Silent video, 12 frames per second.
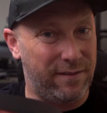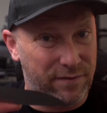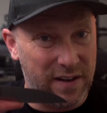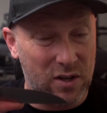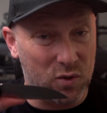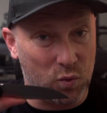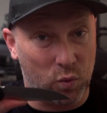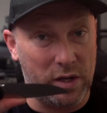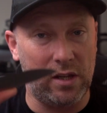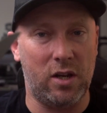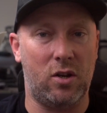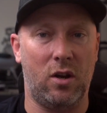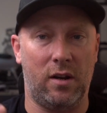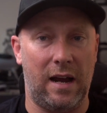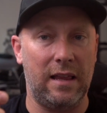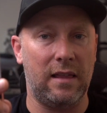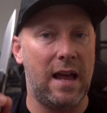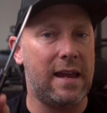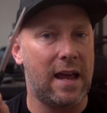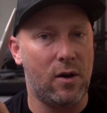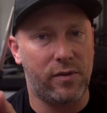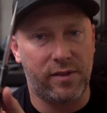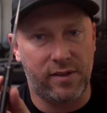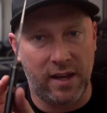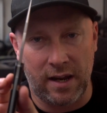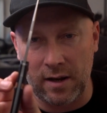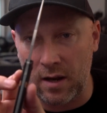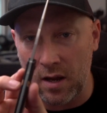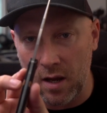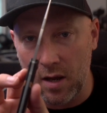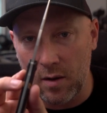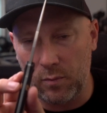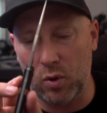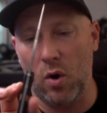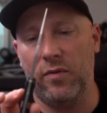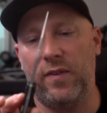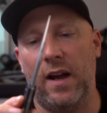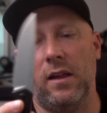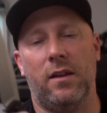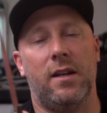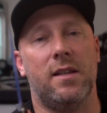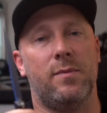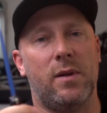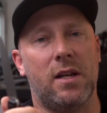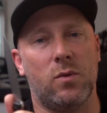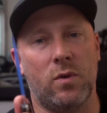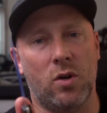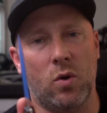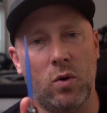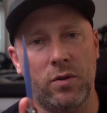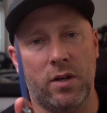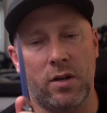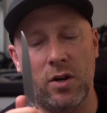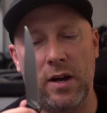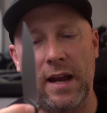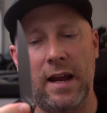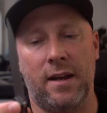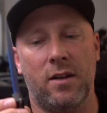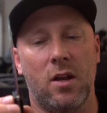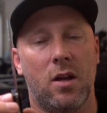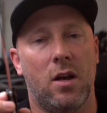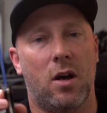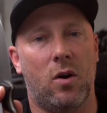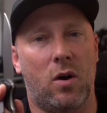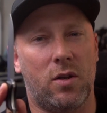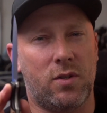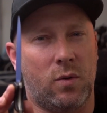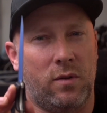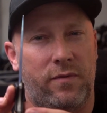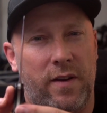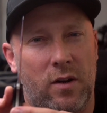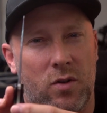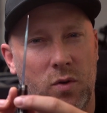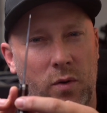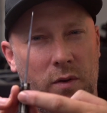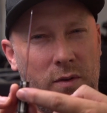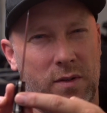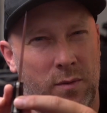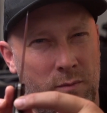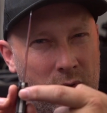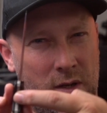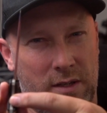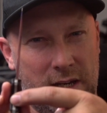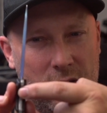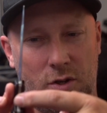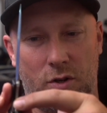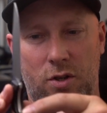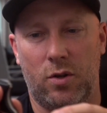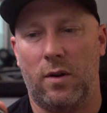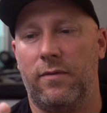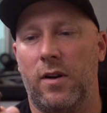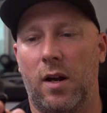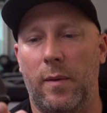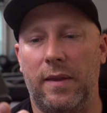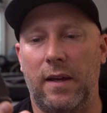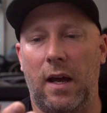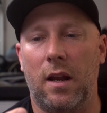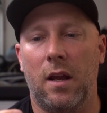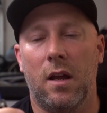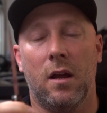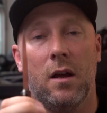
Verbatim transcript: It feels really good. I like how thin profile it is, because when you're holding it in your hand, oh, also in the finger trail, there's some texture too. I forgot about that.